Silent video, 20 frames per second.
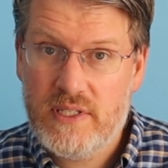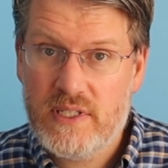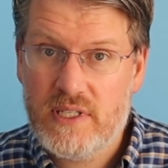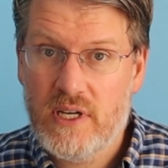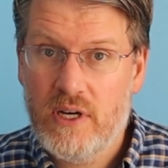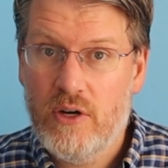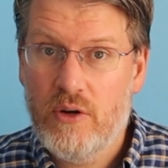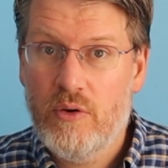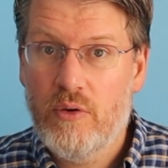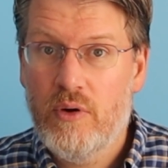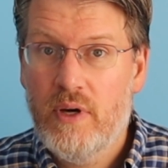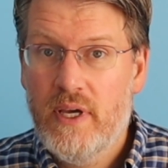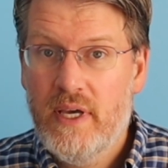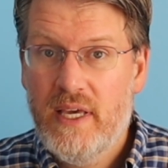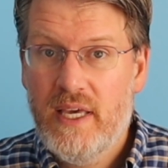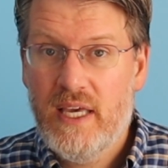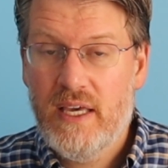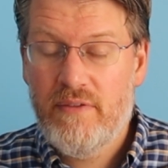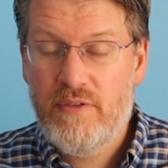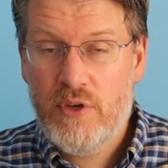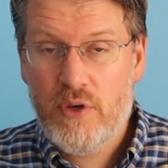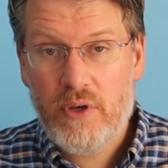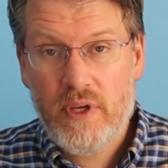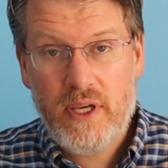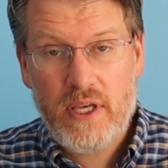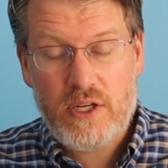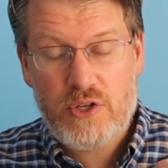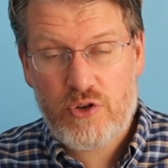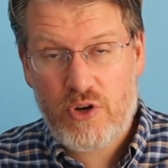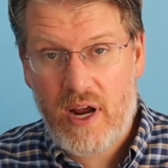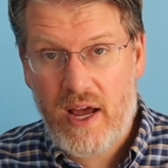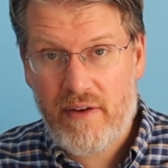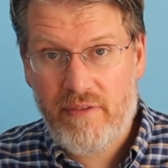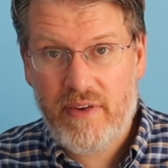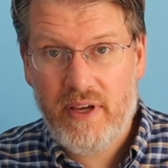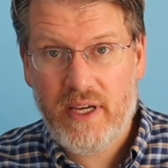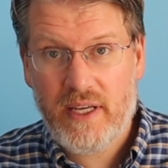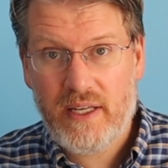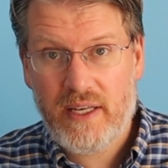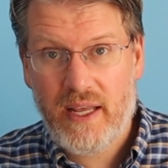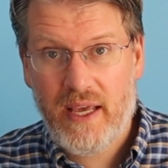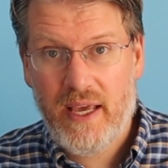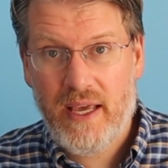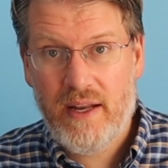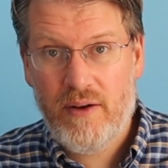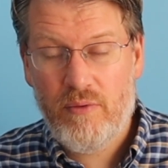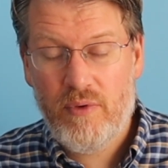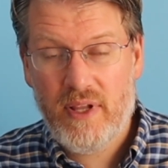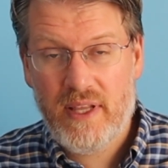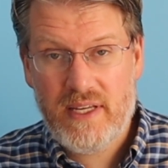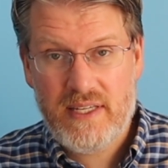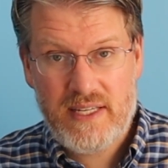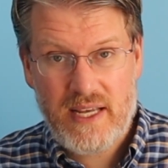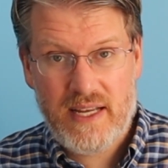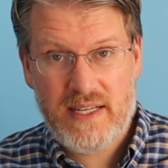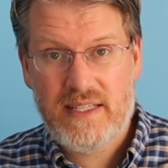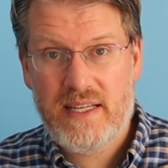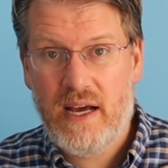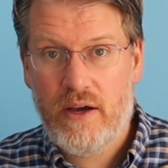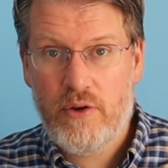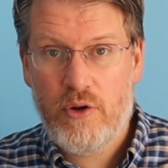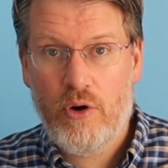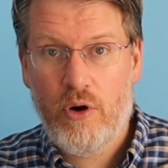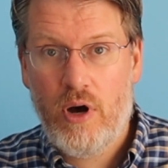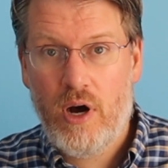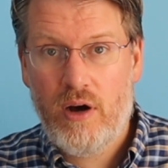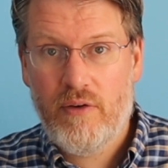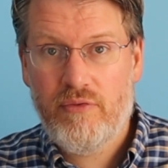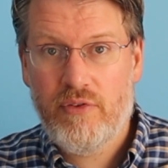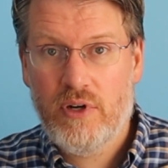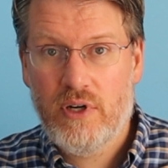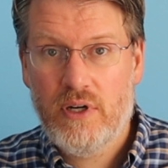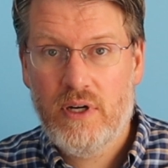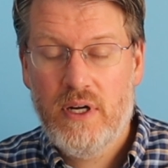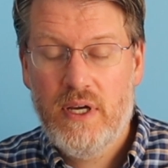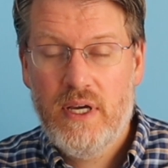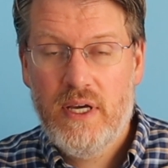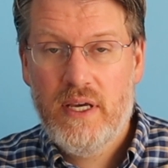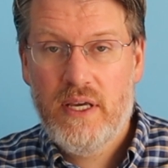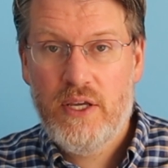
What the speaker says: So if you can get traffic and really test out your offer,